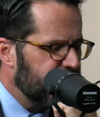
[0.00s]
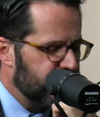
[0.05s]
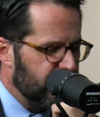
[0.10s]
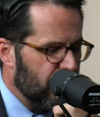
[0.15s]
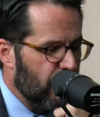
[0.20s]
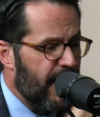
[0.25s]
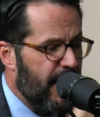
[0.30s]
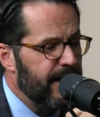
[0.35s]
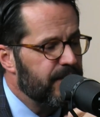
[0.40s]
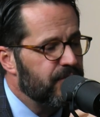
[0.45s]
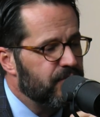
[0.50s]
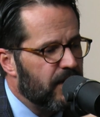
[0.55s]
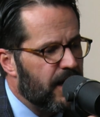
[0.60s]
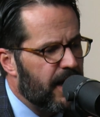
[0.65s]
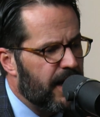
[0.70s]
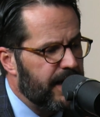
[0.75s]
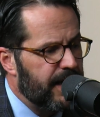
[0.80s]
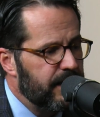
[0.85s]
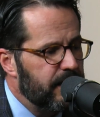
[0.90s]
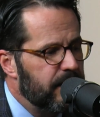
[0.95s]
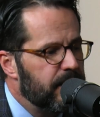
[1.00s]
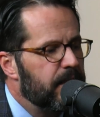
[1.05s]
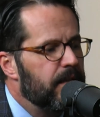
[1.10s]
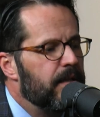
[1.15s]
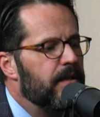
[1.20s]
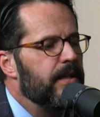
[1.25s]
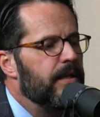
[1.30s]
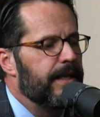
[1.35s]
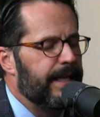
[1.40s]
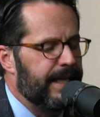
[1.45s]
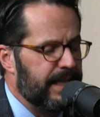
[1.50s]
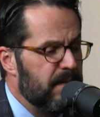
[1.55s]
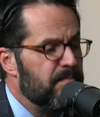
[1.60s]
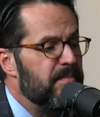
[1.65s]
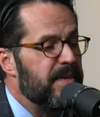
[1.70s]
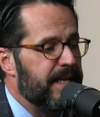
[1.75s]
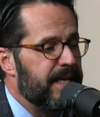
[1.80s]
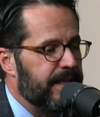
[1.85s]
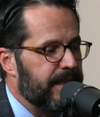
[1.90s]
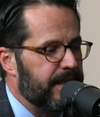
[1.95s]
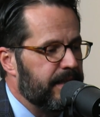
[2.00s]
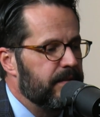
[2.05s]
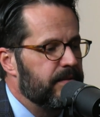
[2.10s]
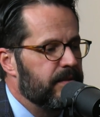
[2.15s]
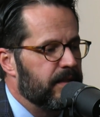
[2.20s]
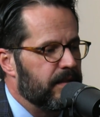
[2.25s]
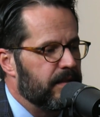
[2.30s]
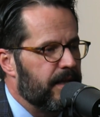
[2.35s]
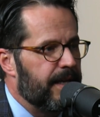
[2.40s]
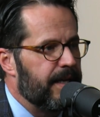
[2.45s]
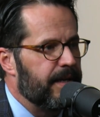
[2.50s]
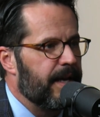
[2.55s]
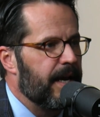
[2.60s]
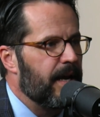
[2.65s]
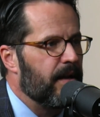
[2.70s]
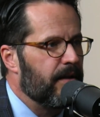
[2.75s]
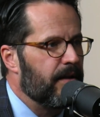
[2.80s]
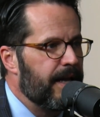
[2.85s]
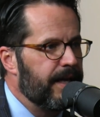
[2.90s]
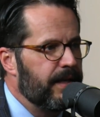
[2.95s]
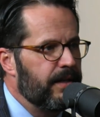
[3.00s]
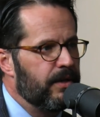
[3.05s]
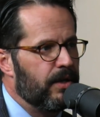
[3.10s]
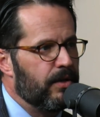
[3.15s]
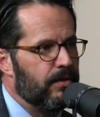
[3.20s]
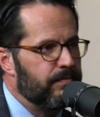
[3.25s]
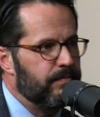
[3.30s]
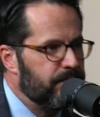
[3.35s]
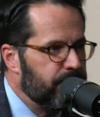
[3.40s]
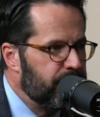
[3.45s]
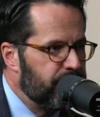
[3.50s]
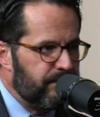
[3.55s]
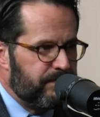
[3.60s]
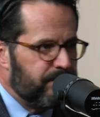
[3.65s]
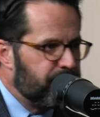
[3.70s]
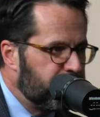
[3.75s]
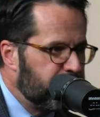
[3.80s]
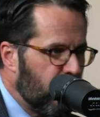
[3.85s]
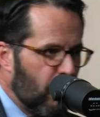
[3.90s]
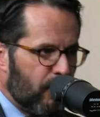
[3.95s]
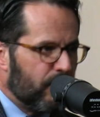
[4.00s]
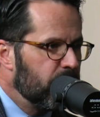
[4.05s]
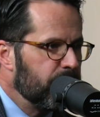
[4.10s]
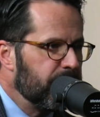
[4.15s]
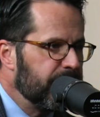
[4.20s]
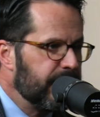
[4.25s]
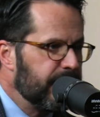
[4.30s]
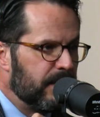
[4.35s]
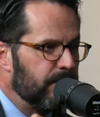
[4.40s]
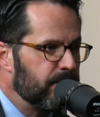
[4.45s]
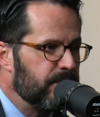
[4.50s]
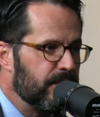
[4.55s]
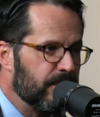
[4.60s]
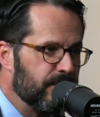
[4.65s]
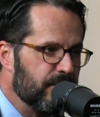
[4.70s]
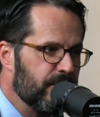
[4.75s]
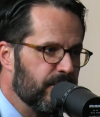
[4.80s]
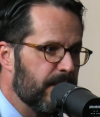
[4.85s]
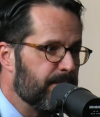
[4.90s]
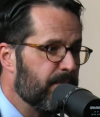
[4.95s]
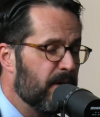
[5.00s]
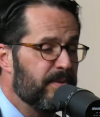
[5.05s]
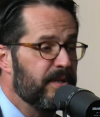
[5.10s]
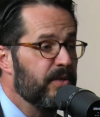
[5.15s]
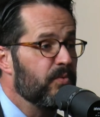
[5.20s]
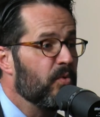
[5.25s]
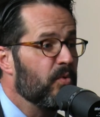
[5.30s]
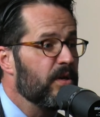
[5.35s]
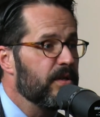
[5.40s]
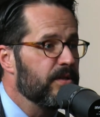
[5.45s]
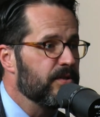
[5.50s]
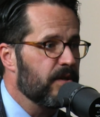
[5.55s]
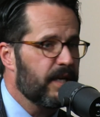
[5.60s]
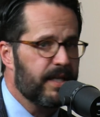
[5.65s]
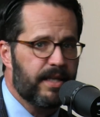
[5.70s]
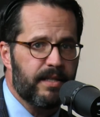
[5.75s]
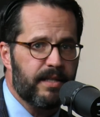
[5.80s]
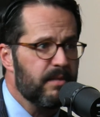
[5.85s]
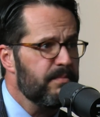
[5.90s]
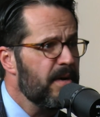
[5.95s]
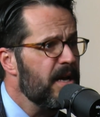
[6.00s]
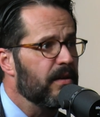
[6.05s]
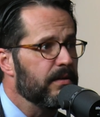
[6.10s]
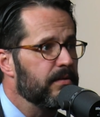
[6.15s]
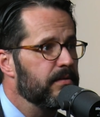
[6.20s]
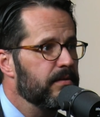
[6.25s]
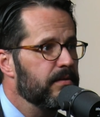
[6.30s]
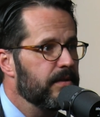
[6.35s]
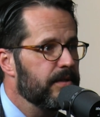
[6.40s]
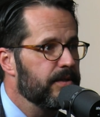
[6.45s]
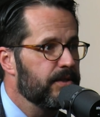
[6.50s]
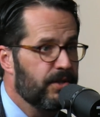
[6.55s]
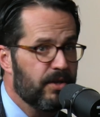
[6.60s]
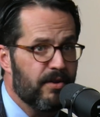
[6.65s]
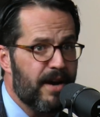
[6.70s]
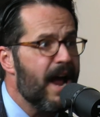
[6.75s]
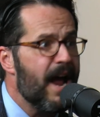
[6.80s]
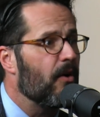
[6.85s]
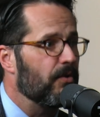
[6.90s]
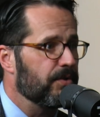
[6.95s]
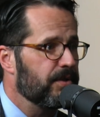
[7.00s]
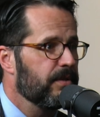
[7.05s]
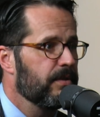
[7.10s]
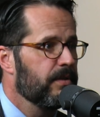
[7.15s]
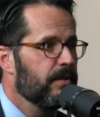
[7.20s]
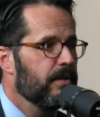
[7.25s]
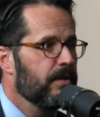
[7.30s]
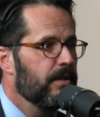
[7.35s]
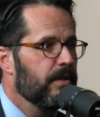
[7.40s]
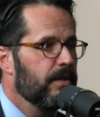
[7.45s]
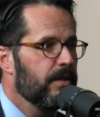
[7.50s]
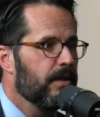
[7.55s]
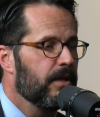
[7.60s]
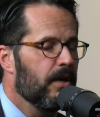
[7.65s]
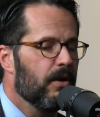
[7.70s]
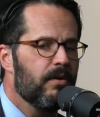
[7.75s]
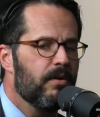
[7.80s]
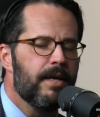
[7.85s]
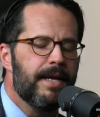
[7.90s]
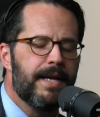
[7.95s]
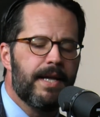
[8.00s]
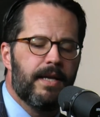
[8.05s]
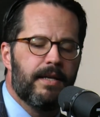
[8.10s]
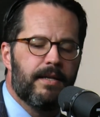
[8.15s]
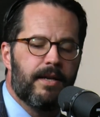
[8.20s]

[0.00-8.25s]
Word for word: And so I tried in the meeting to kind of like you know poke him and get him to shape up, and he wouldn't. So I kicked him out. Yeah, I said, "You're out." Yeah, you know.